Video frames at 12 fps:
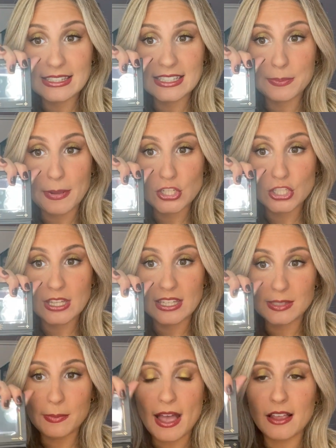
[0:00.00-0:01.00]
especially
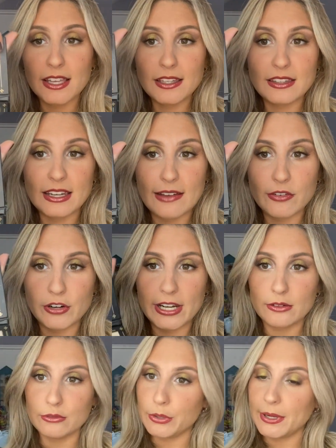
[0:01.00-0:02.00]
this palette that I've
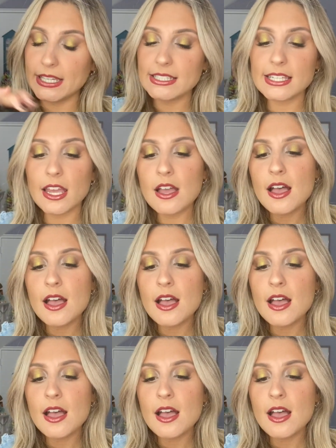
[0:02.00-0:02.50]
already ruined.